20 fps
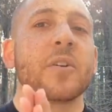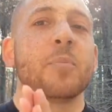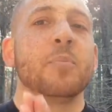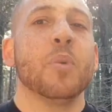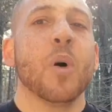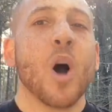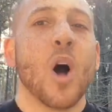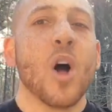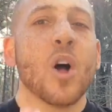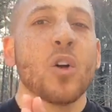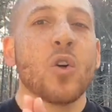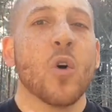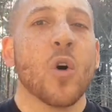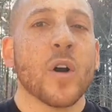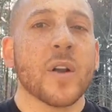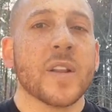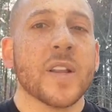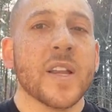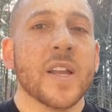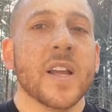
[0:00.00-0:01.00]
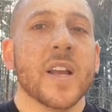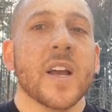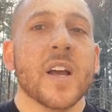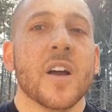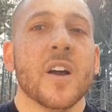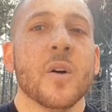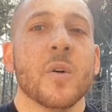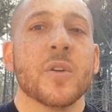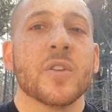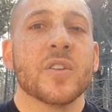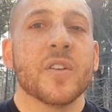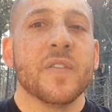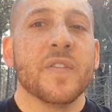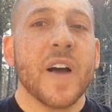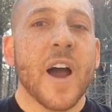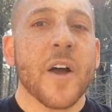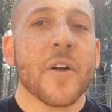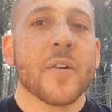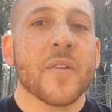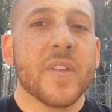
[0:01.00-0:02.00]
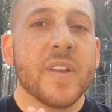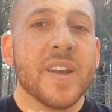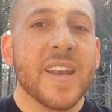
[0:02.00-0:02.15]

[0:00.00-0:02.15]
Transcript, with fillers: Paul Cornely, who is the founder of the